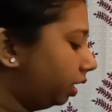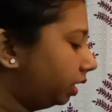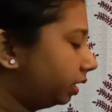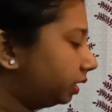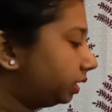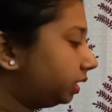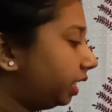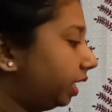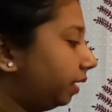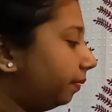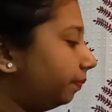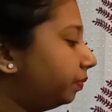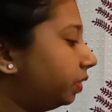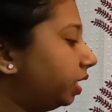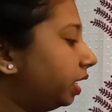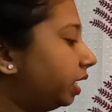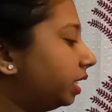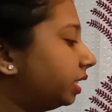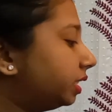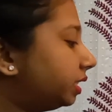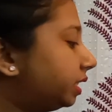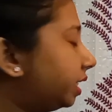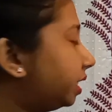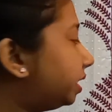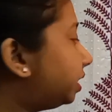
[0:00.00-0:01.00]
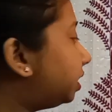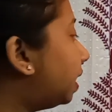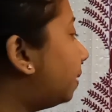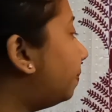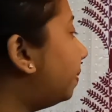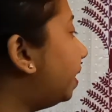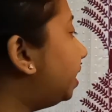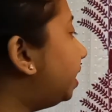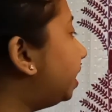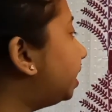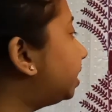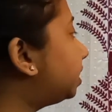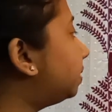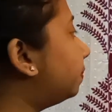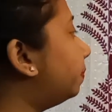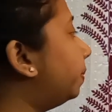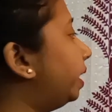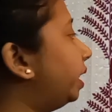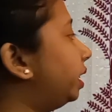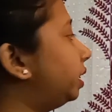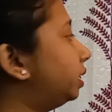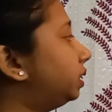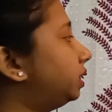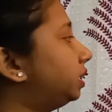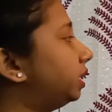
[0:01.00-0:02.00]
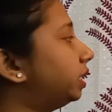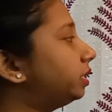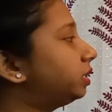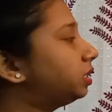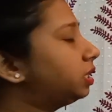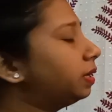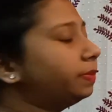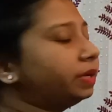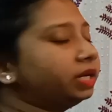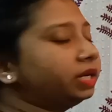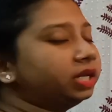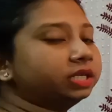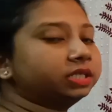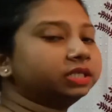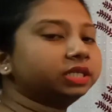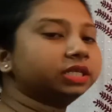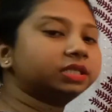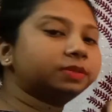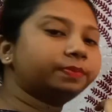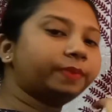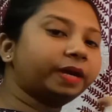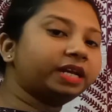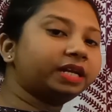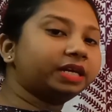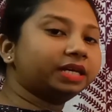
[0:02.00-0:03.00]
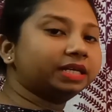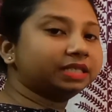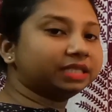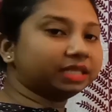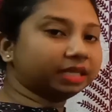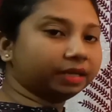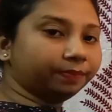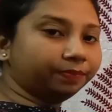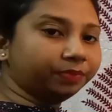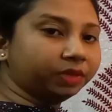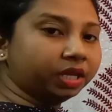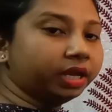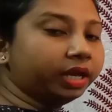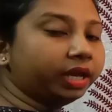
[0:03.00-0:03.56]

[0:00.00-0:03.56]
See, systematics means, systematics is very easy.